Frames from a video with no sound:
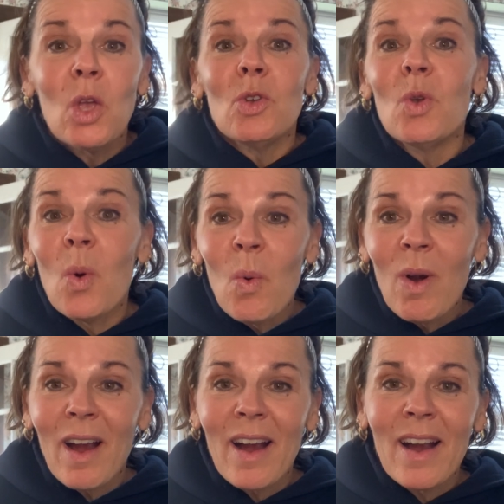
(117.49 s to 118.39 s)

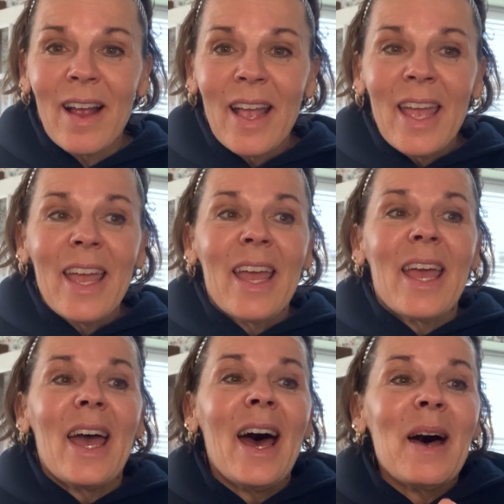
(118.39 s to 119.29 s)
nor
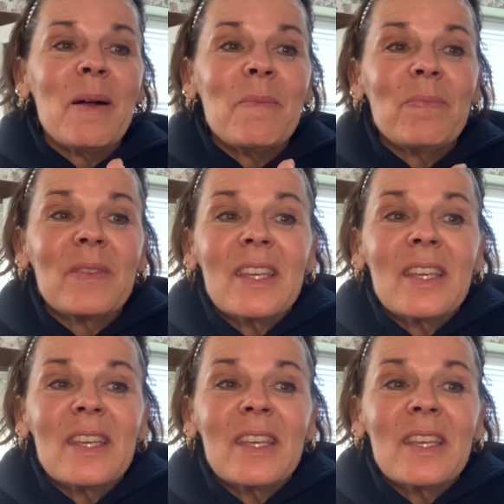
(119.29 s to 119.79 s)
um,